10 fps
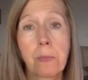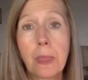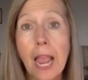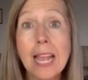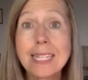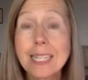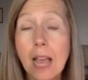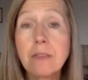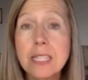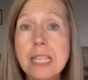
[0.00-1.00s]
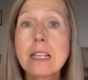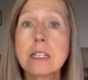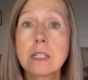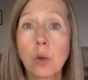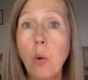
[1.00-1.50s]
I've seen
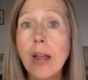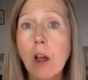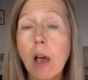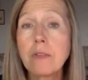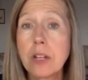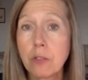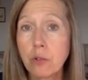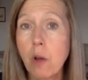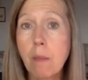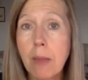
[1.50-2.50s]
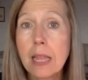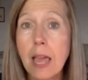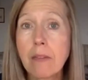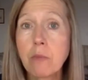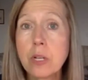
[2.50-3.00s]
this quite often throughout my
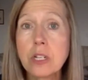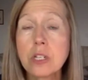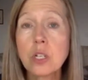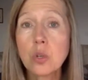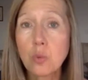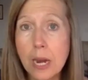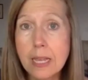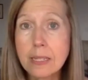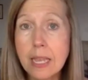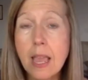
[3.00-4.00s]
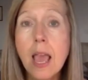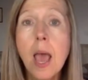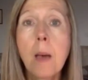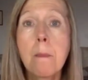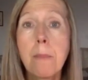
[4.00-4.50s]
life, which is crazy.
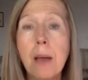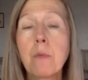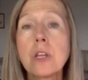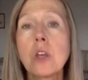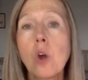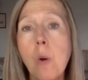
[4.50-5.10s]
But when you go